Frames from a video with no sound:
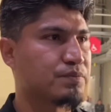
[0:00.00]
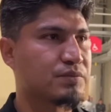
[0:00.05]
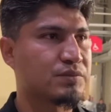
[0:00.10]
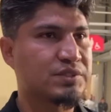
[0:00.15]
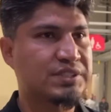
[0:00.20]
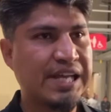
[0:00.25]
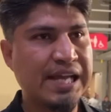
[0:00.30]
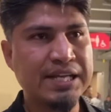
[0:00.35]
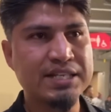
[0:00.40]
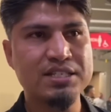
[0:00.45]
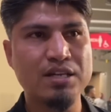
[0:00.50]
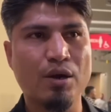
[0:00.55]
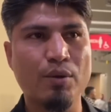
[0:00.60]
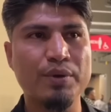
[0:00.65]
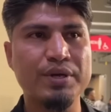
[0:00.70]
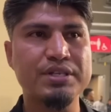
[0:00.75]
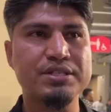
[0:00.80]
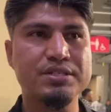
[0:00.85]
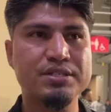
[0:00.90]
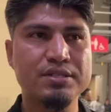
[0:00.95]
Tank's
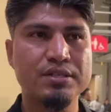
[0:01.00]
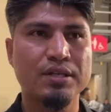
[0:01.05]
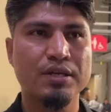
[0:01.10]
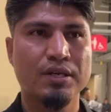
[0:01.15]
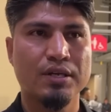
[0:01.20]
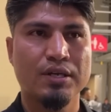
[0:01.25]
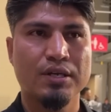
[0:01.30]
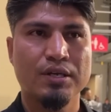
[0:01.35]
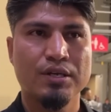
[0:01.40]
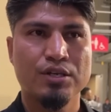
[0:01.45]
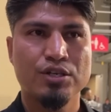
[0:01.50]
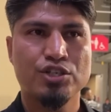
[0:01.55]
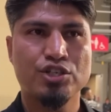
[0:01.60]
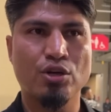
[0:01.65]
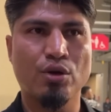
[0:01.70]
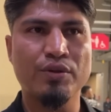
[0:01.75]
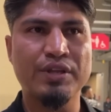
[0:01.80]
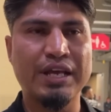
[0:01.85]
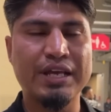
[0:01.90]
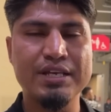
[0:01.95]
always
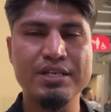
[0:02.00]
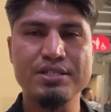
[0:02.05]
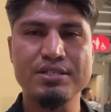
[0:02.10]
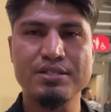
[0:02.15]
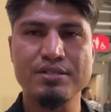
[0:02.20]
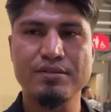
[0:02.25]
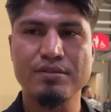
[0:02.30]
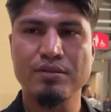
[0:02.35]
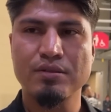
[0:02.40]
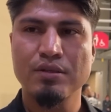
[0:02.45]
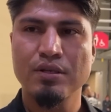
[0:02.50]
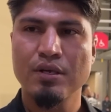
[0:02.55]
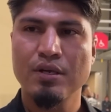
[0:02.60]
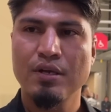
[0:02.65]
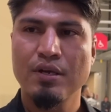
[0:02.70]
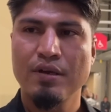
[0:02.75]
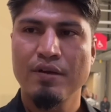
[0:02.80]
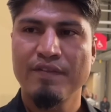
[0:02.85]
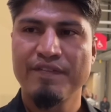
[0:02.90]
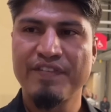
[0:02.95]
shown that he's
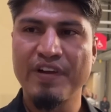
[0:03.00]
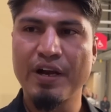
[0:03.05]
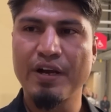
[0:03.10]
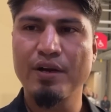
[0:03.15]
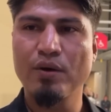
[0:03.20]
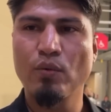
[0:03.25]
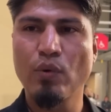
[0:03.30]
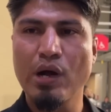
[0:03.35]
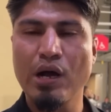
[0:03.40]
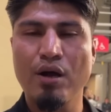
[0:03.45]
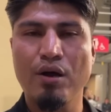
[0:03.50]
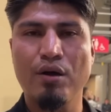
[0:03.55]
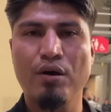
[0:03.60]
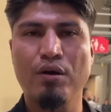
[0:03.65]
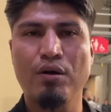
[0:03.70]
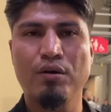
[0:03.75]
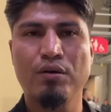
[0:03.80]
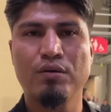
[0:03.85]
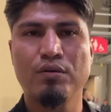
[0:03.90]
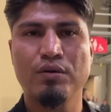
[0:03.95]
very
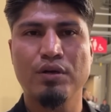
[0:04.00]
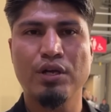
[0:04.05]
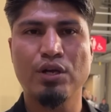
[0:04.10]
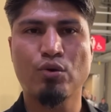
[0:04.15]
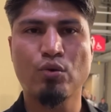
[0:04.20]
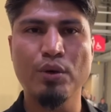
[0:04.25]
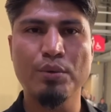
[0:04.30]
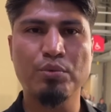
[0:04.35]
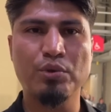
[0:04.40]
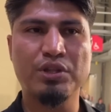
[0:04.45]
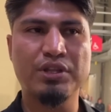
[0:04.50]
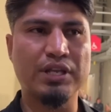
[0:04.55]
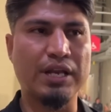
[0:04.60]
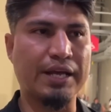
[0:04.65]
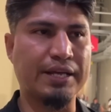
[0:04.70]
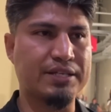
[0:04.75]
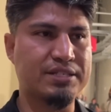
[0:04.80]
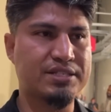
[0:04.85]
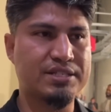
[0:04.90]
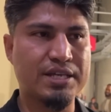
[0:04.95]
well equipped with
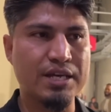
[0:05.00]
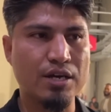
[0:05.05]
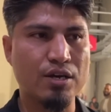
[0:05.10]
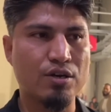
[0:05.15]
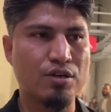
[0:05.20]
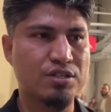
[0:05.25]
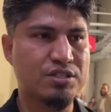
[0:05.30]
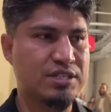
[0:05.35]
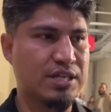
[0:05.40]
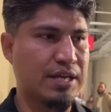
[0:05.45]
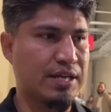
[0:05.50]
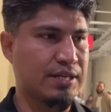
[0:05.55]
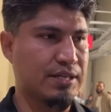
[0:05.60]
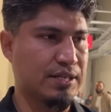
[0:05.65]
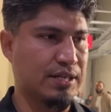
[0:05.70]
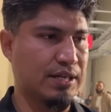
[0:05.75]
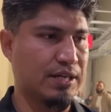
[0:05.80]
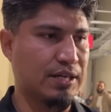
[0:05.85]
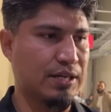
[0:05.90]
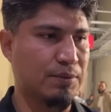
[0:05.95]
like skills, and
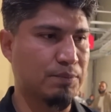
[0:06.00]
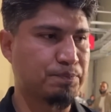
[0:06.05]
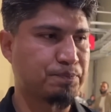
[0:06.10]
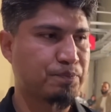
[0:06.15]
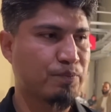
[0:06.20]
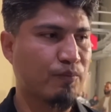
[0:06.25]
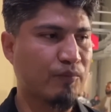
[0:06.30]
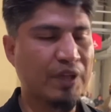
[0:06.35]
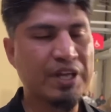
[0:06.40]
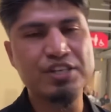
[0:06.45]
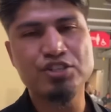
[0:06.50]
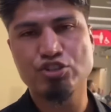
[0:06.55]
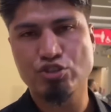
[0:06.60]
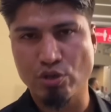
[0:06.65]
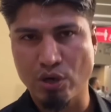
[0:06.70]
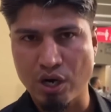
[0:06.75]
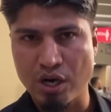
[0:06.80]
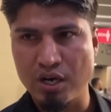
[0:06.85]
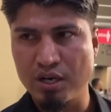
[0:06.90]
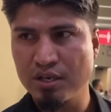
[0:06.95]
he's
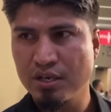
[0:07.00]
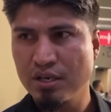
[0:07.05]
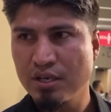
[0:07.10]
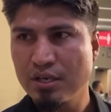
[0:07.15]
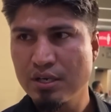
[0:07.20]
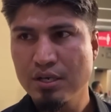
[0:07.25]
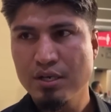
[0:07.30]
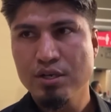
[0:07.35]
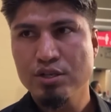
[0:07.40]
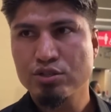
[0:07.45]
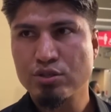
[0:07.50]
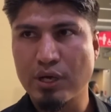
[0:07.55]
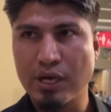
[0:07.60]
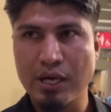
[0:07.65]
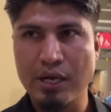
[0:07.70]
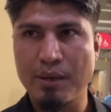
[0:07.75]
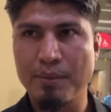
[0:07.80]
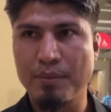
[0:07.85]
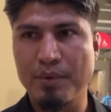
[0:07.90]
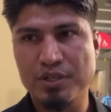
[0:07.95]
strong. So
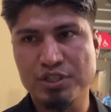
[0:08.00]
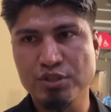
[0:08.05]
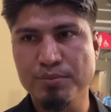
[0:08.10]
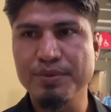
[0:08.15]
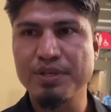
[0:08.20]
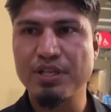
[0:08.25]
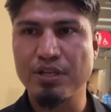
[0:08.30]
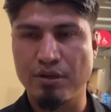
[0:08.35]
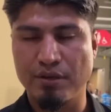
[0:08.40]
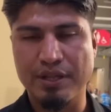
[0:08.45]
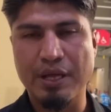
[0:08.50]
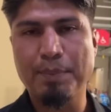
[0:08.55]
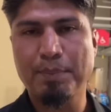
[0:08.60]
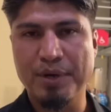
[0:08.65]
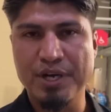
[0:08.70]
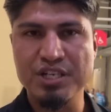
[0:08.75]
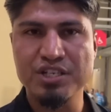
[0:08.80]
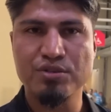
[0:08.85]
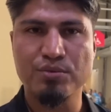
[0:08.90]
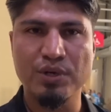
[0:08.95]
I'm assuming, you know, that
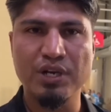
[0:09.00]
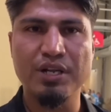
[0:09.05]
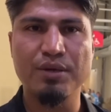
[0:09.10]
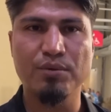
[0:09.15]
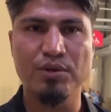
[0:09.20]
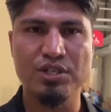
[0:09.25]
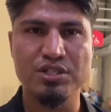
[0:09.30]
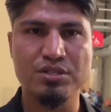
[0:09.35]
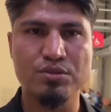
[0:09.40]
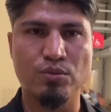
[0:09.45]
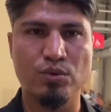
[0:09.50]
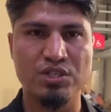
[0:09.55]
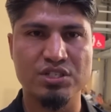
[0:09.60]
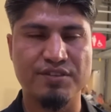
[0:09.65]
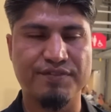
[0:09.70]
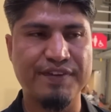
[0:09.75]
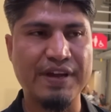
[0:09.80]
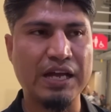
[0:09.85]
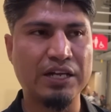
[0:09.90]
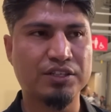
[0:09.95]
punch really was
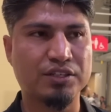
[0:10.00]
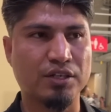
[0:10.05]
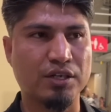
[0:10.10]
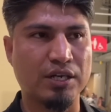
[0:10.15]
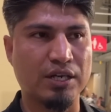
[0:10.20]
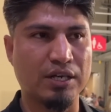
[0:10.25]
the factor.